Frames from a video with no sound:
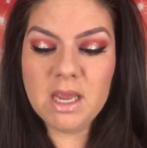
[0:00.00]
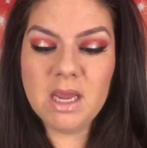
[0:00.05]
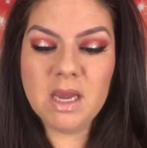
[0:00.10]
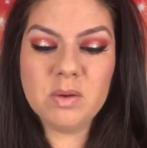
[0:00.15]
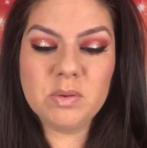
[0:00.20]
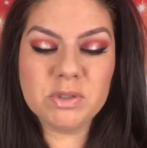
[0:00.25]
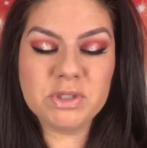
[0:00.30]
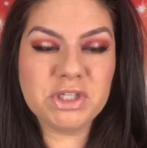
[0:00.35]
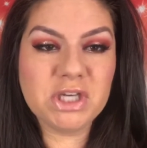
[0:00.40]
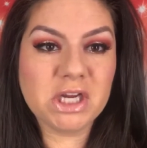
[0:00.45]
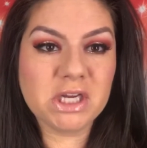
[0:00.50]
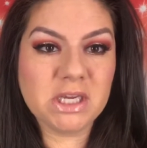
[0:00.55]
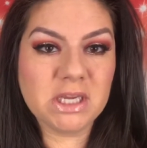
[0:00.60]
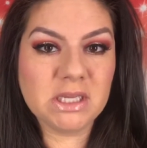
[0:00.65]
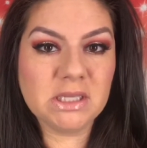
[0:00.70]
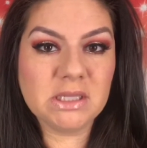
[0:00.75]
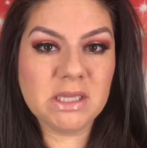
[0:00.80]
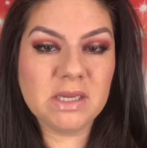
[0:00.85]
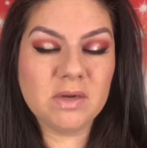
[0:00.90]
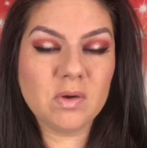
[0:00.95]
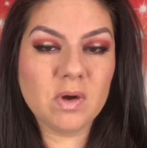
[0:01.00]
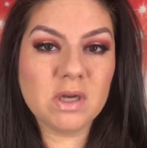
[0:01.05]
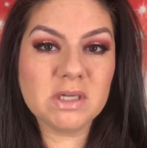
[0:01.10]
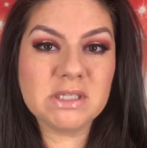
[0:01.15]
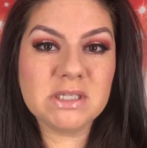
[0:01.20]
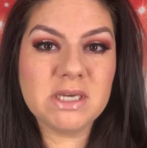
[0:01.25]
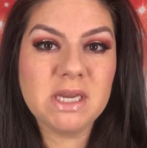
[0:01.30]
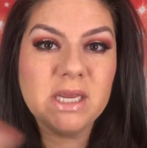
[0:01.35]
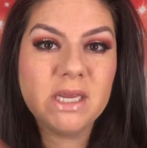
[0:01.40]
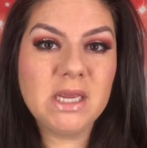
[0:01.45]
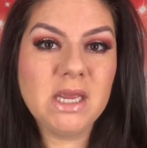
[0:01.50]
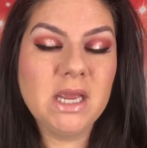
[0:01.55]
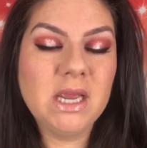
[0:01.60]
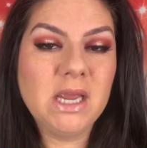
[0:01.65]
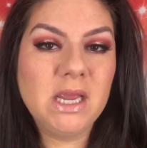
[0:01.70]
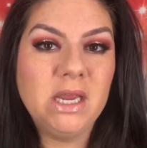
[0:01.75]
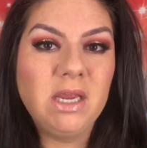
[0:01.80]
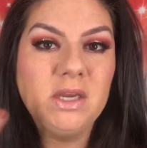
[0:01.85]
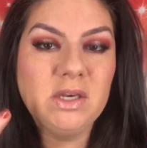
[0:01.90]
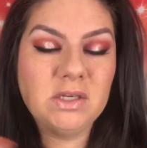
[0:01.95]
I will check in later on today
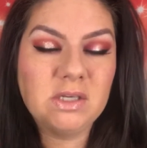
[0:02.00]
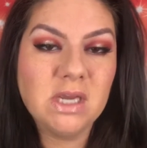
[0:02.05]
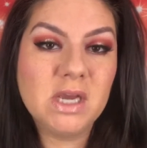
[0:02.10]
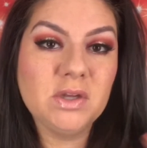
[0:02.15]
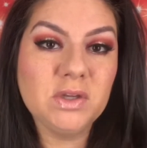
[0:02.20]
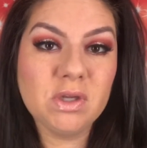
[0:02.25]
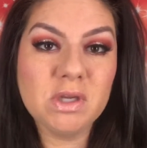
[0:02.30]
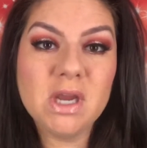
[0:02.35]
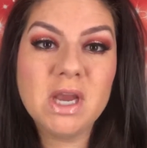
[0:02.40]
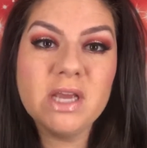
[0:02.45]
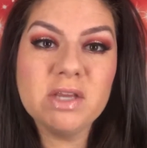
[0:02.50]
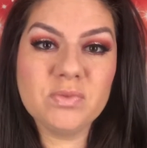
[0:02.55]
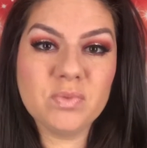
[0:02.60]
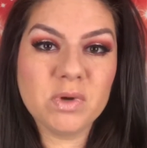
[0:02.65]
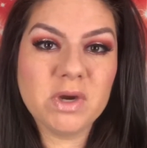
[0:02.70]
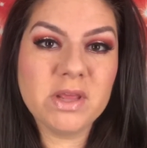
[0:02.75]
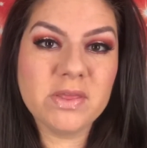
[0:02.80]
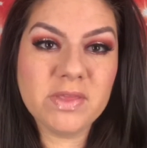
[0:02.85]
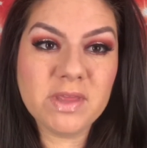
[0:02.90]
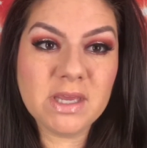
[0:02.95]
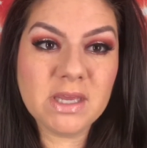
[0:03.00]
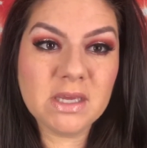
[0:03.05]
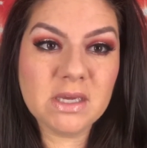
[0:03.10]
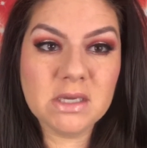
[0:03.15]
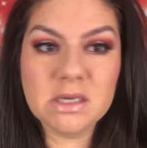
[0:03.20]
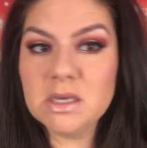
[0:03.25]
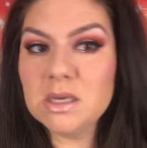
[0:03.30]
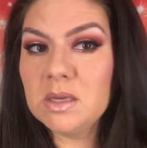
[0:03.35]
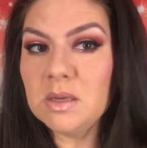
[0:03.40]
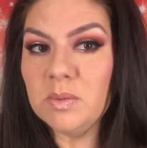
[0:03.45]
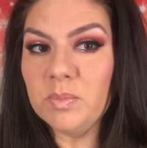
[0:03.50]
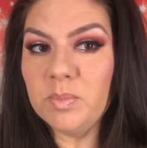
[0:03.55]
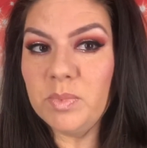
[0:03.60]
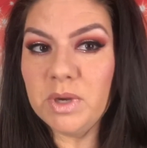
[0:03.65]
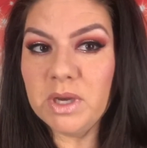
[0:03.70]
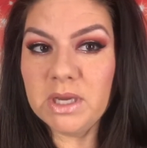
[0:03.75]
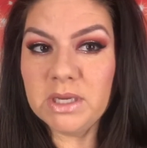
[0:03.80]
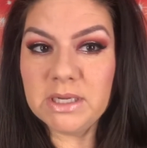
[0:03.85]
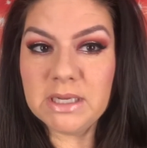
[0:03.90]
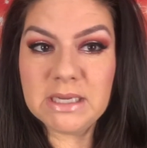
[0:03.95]
and tell you guys what I think.
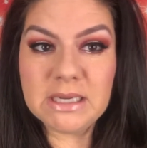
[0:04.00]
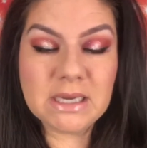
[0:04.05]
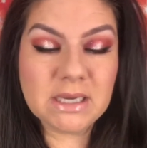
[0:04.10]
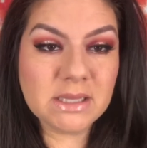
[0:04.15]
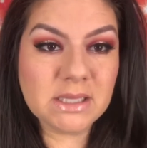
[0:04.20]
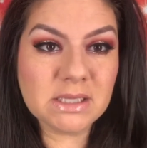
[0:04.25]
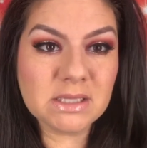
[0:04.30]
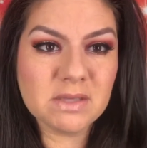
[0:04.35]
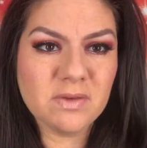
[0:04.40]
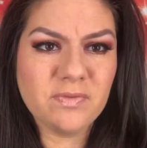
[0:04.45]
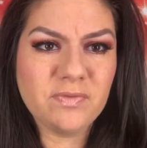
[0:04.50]
But I think the